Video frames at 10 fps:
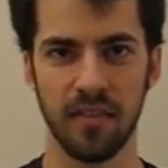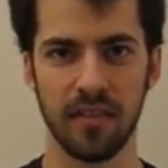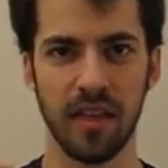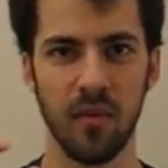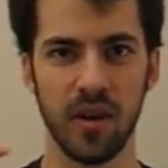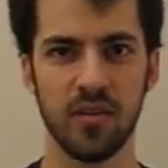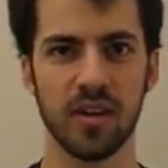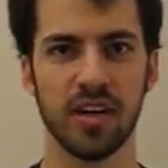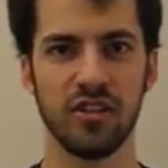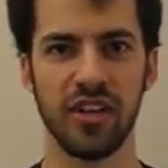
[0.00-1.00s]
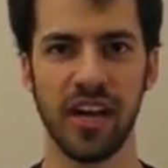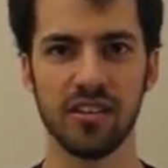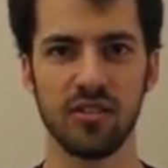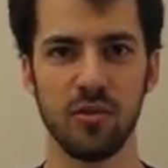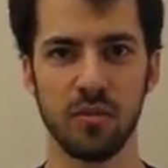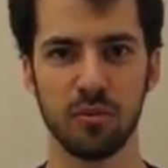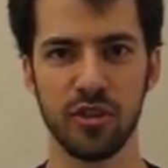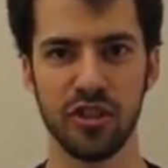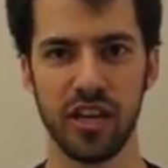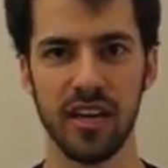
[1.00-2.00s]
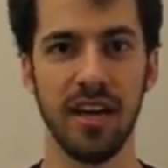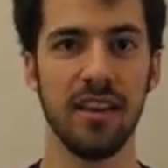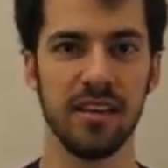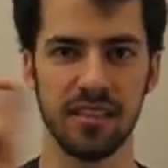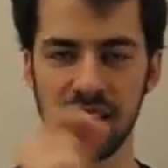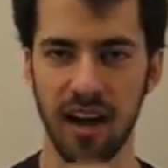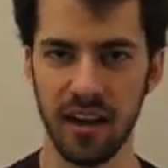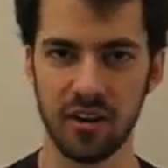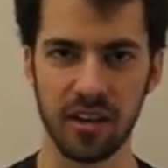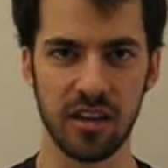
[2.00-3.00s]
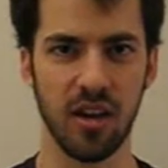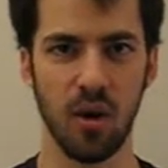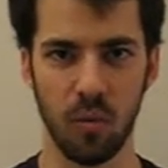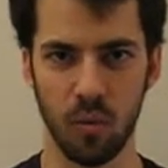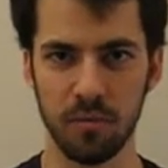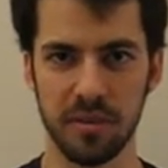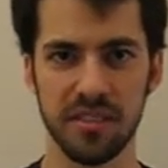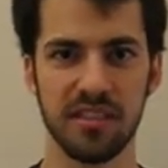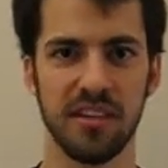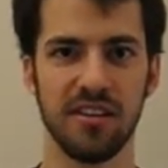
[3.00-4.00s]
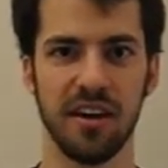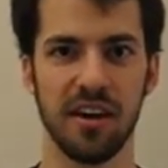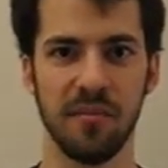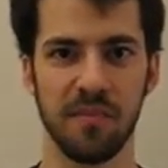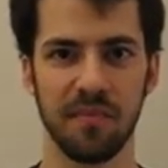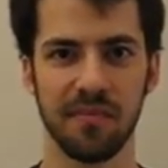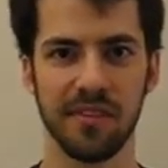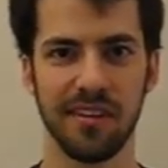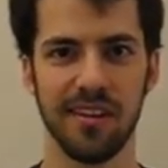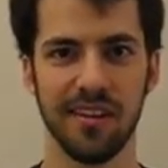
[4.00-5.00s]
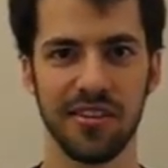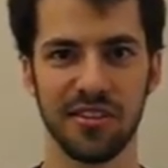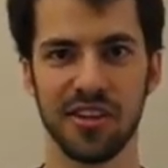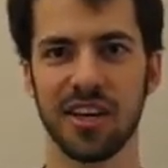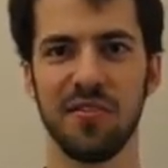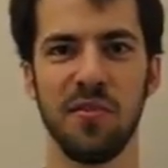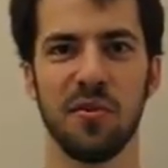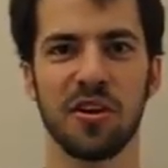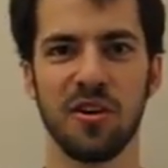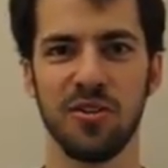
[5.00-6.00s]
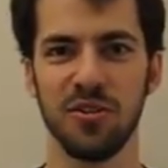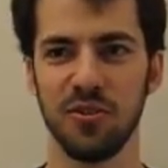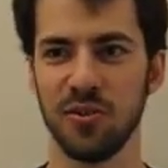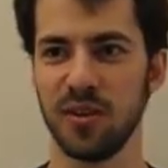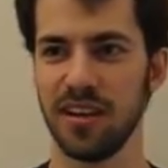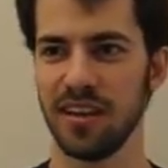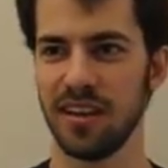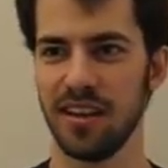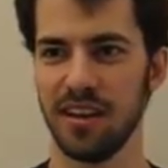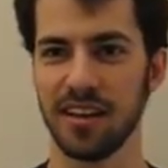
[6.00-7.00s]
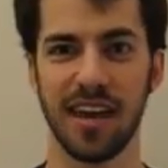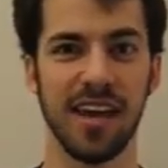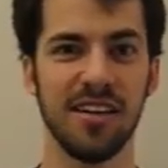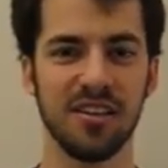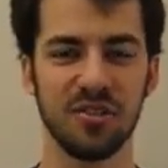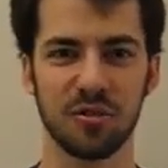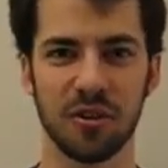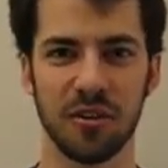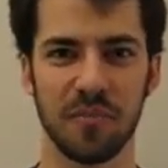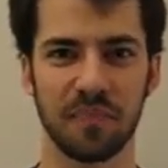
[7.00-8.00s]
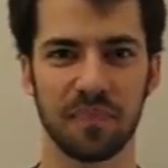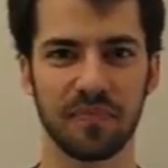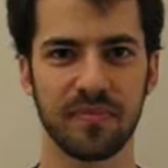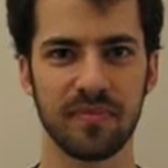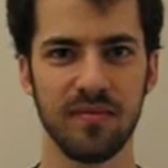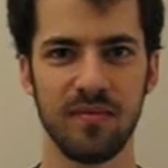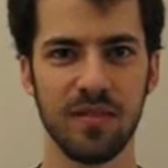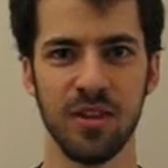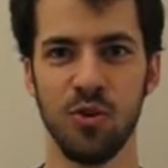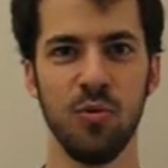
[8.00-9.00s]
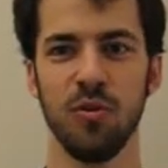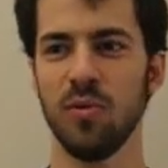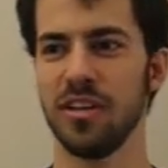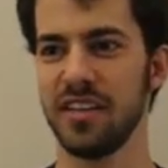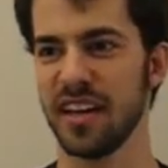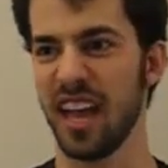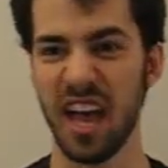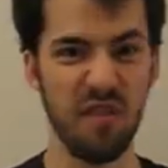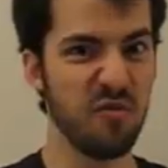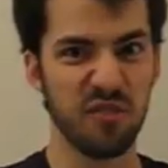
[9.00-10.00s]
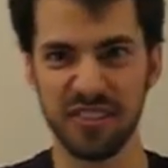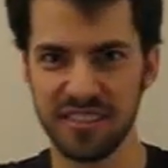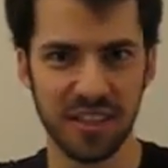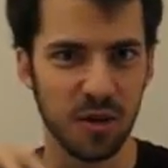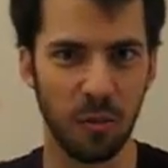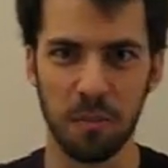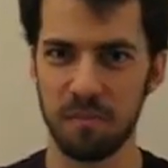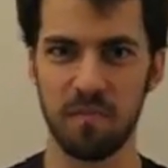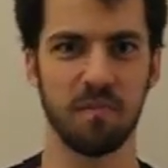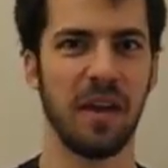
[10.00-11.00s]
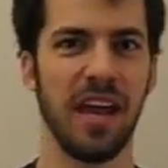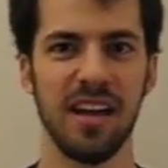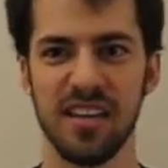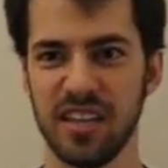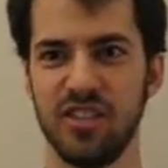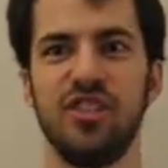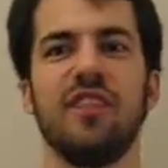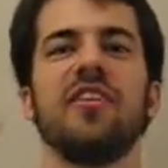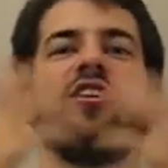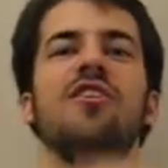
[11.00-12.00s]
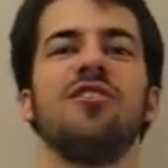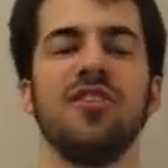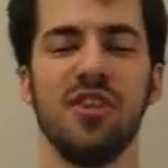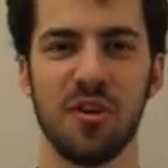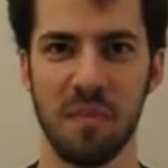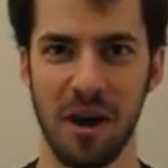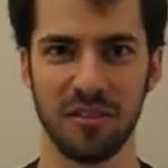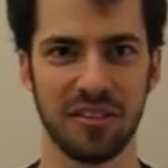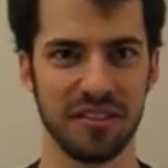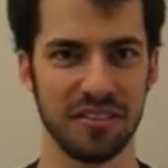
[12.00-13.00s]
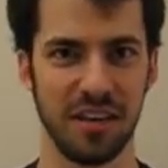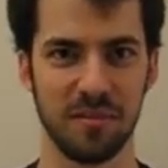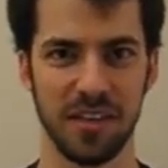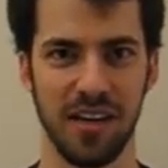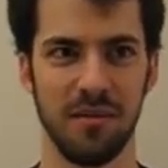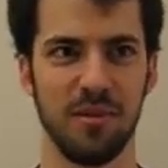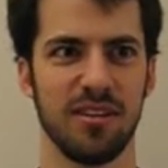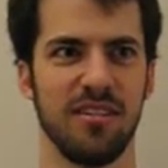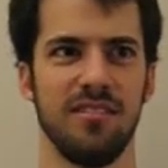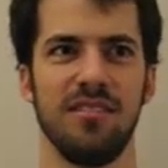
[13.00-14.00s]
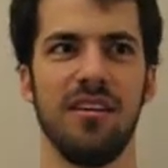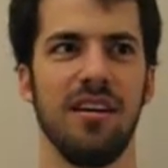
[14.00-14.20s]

That way you get a chance to appreciate the entirety, one piece at a time. Just like if you were to go to a candy store, you wouldn't want to take every single candy and shove it all into your mouth at the same time, because